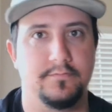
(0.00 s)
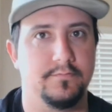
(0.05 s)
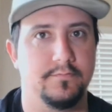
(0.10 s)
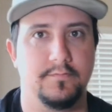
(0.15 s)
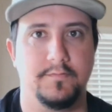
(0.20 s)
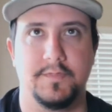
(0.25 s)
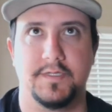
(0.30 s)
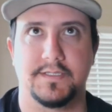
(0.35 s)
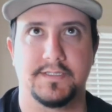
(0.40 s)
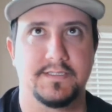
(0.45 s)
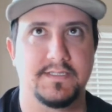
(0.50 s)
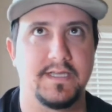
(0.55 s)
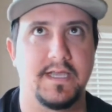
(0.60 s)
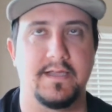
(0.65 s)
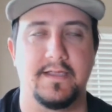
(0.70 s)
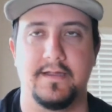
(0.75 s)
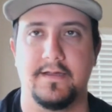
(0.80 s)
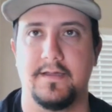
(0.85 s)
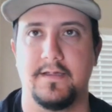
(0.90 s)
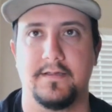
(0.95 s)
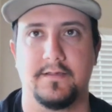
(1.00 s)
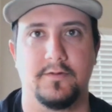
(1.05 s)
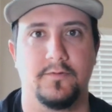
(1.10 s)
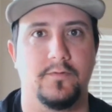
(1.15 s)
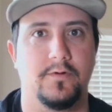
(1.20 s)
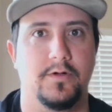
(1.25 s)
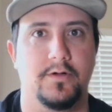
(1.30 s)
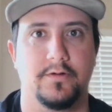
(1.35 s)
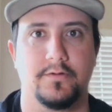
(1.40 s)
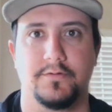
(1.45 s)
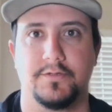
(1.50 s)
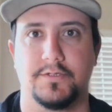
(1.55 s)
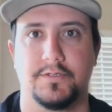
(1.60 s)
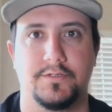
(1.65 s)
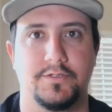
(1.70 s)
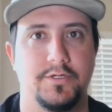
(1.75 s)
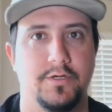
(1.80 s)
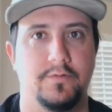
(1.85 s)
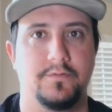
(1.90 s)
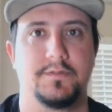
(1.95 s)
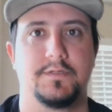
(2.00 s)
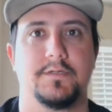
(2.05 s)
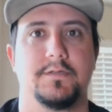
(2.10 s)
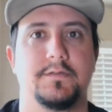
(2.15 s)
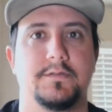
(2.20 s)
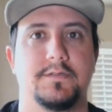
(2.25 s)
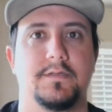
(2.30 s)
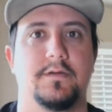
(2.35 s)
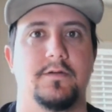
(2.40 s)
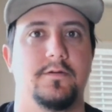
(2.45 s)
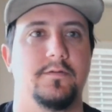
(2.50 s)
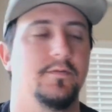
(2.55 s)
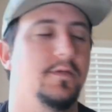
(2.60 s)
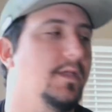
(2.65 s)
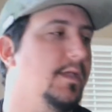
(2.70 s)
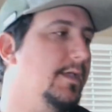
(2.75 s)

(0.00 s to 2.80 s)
The second it hit the water, just choked it. So,